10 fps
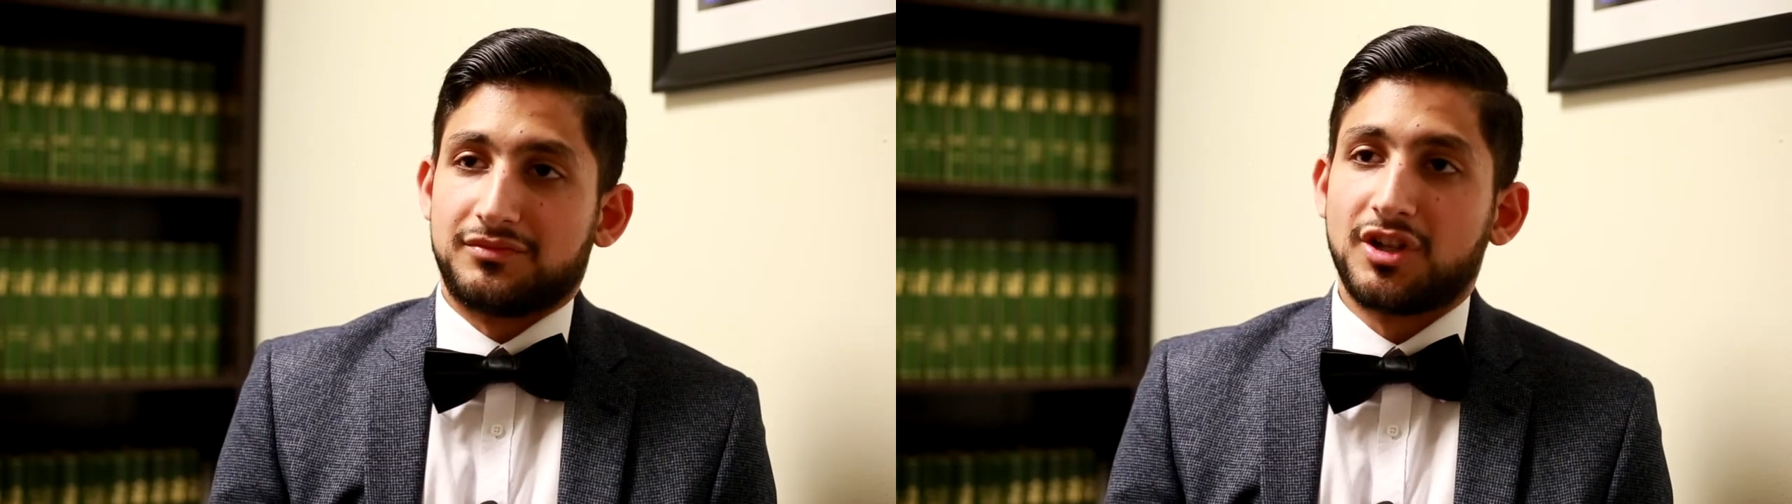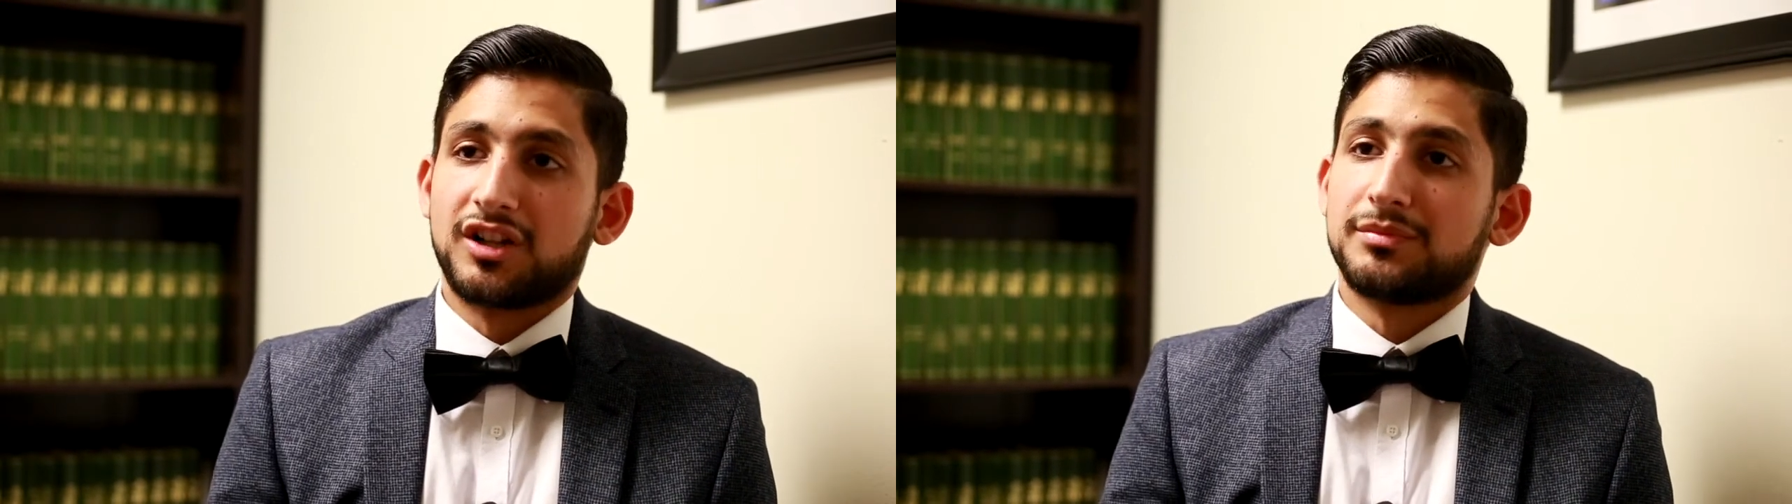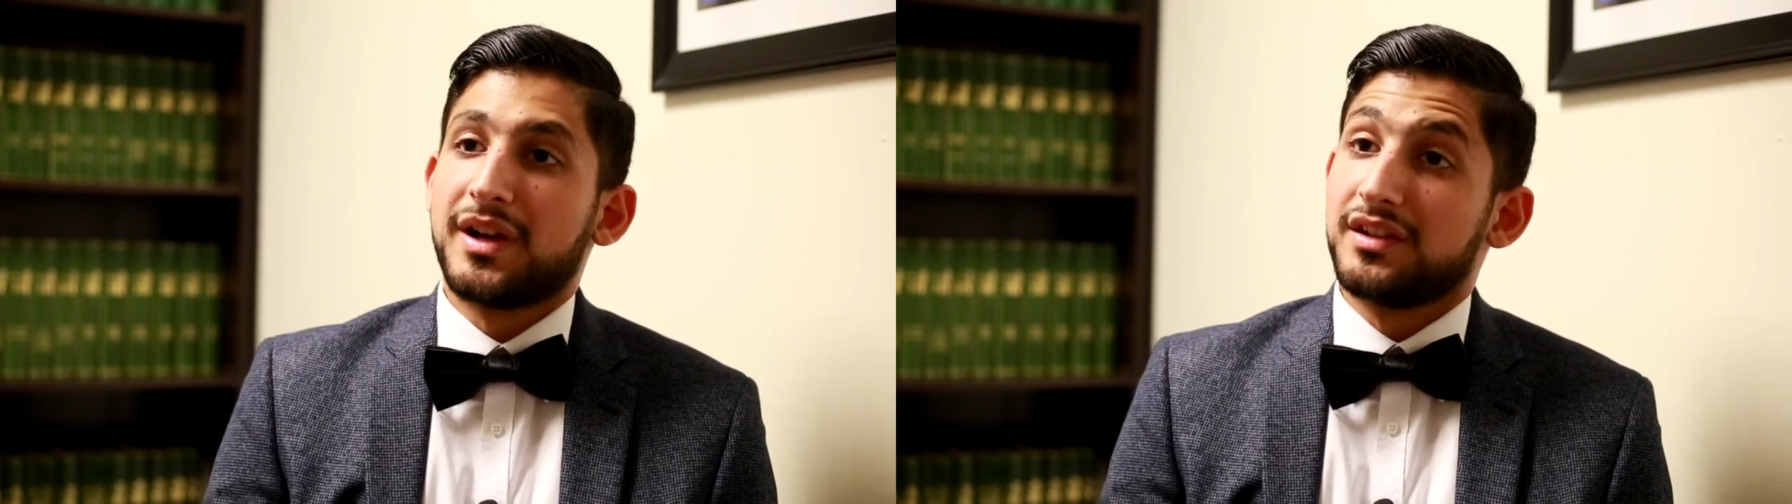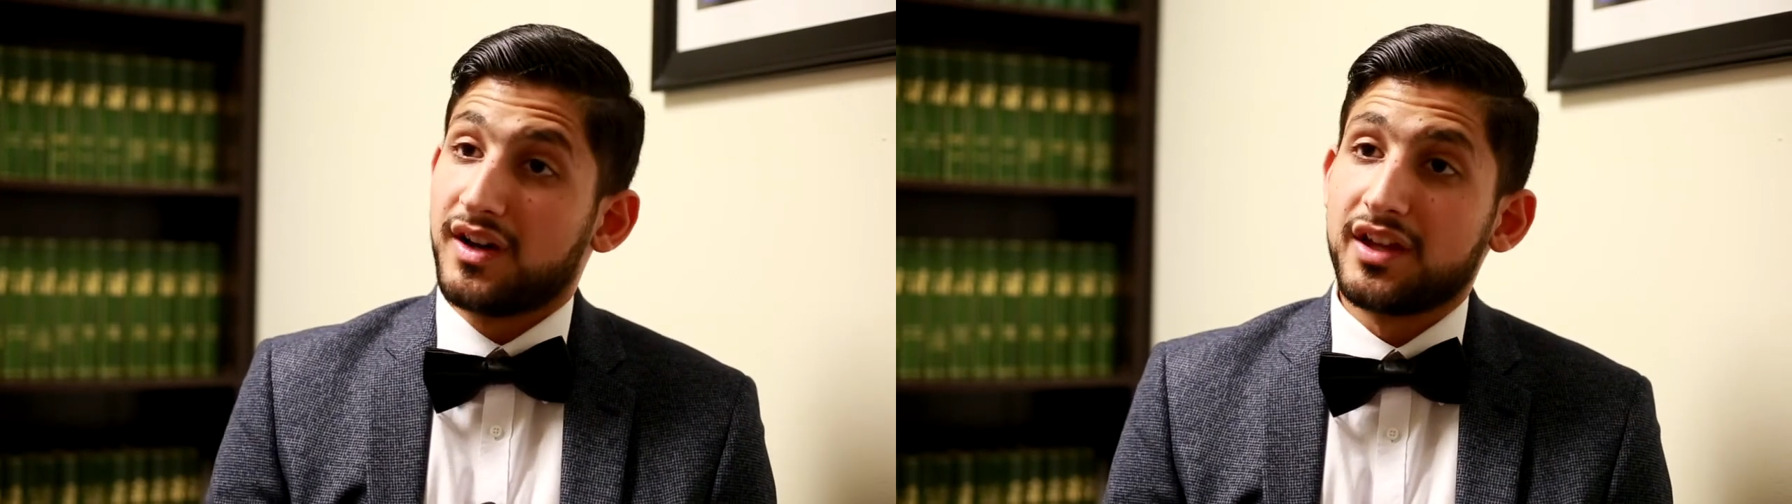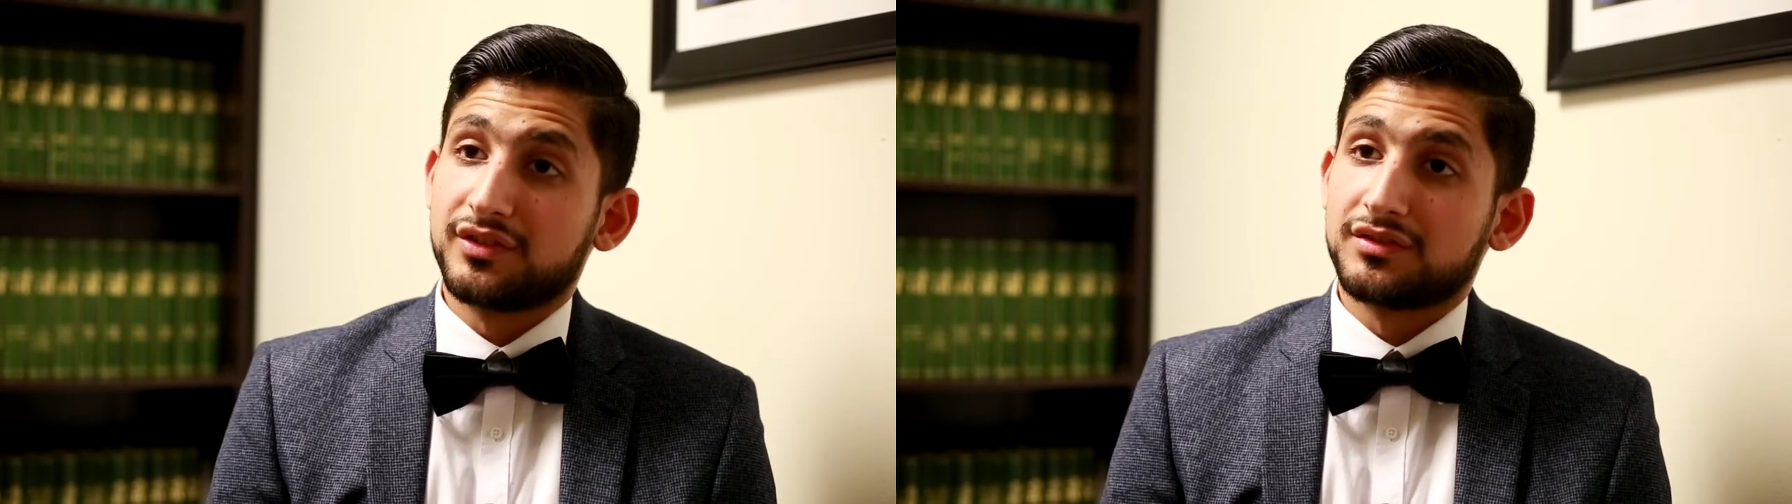talk to my
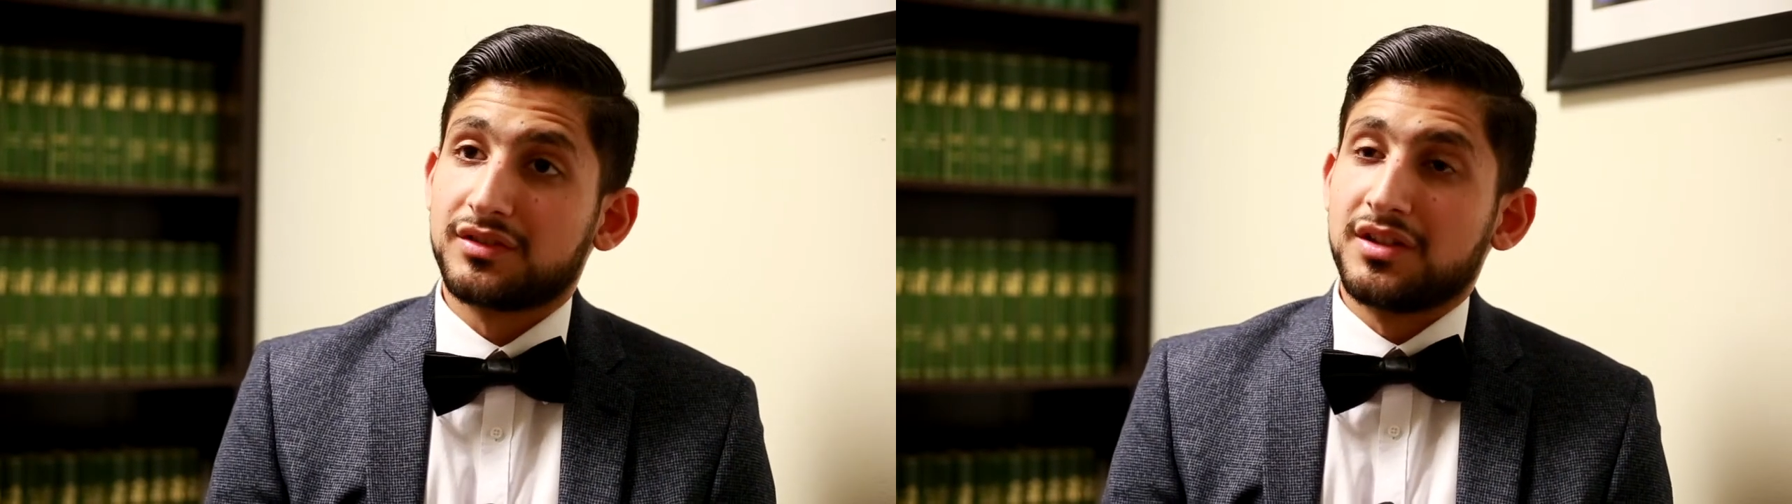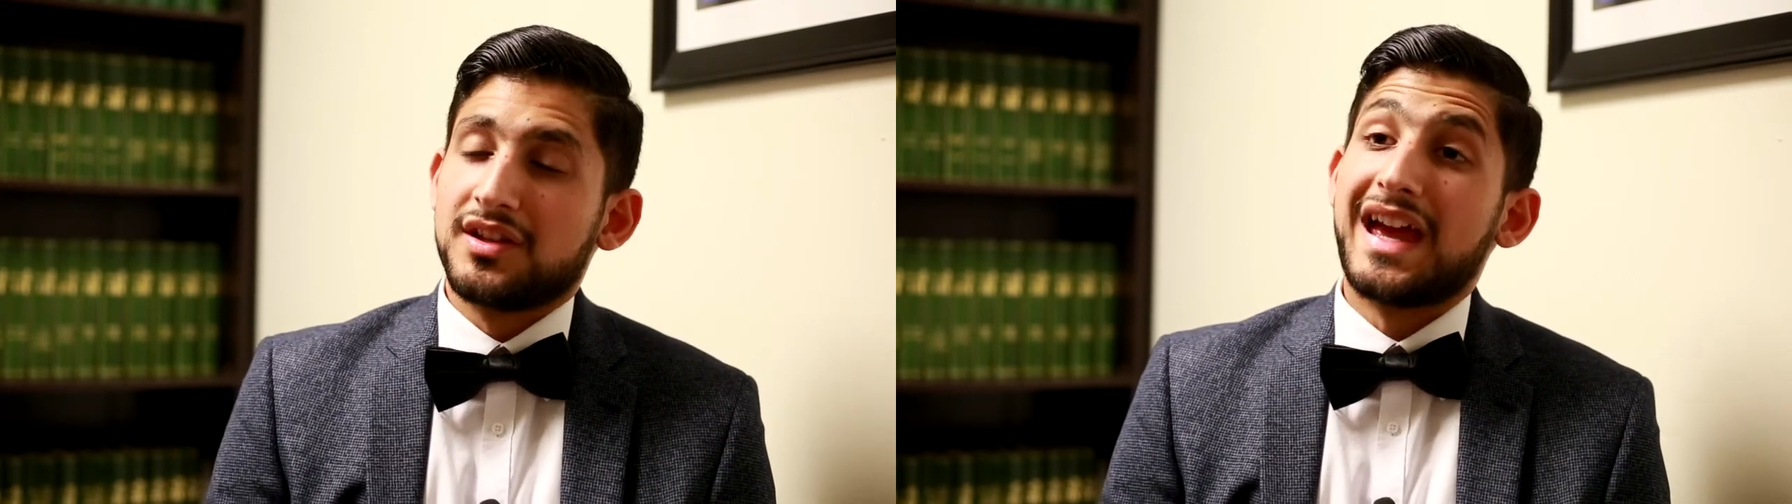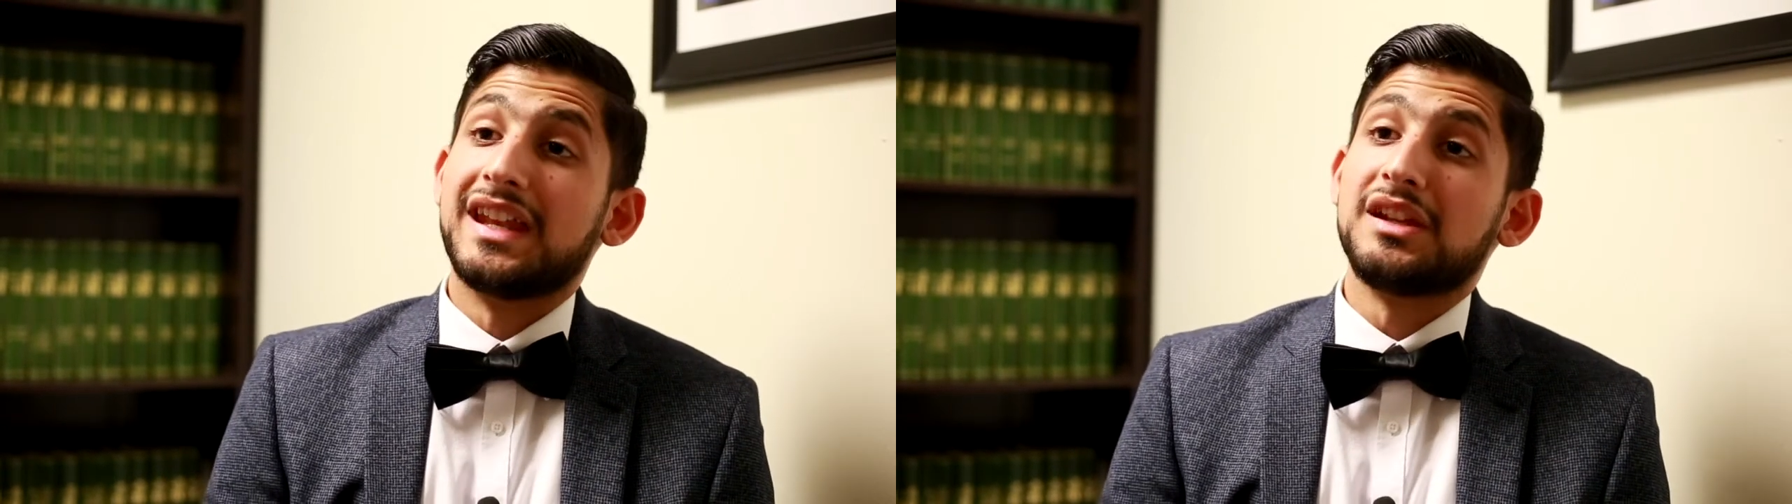advisor, and